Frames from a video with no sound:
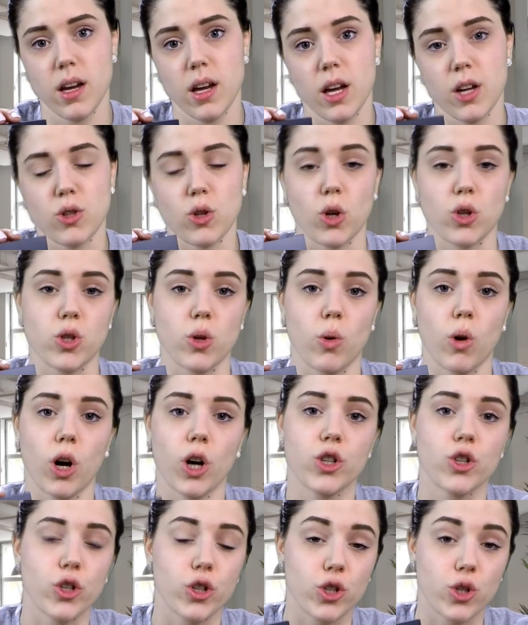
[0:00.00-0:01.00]
It's also
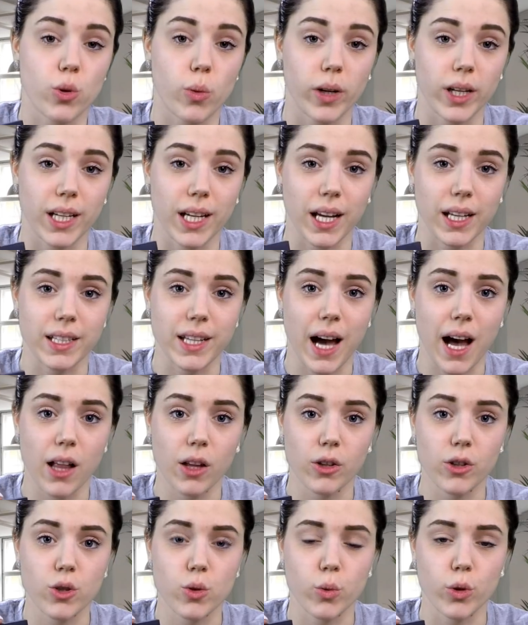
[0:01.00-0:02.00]
$129,